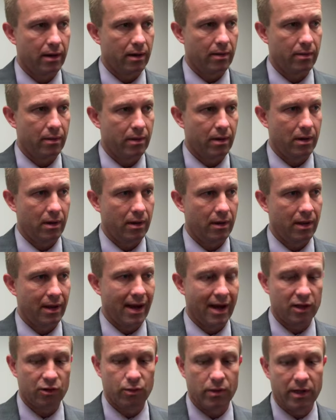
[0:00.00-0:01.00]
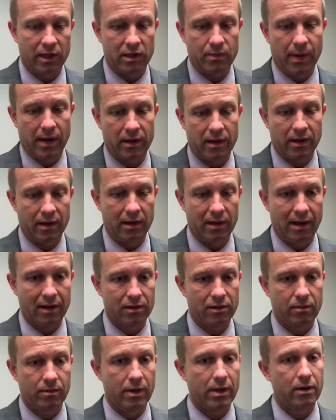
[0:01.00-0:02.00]
And I think the guys wouldn't expect any
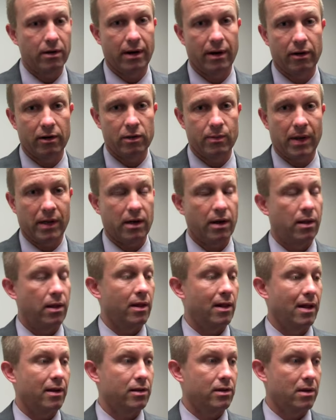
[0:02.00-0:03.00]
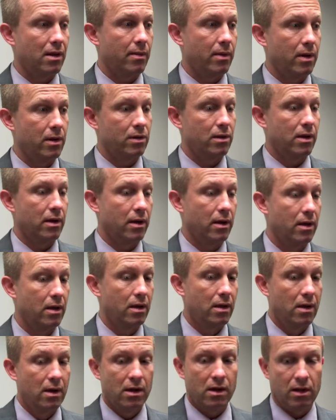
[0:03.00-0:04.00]
less of me, or I'm not expecting any less of them. And
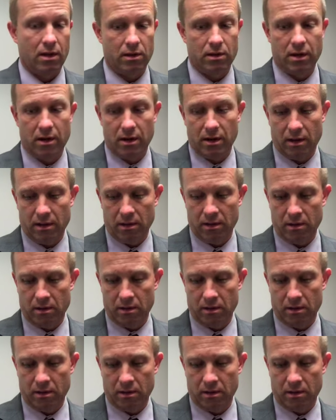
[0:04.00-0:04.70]
it's not a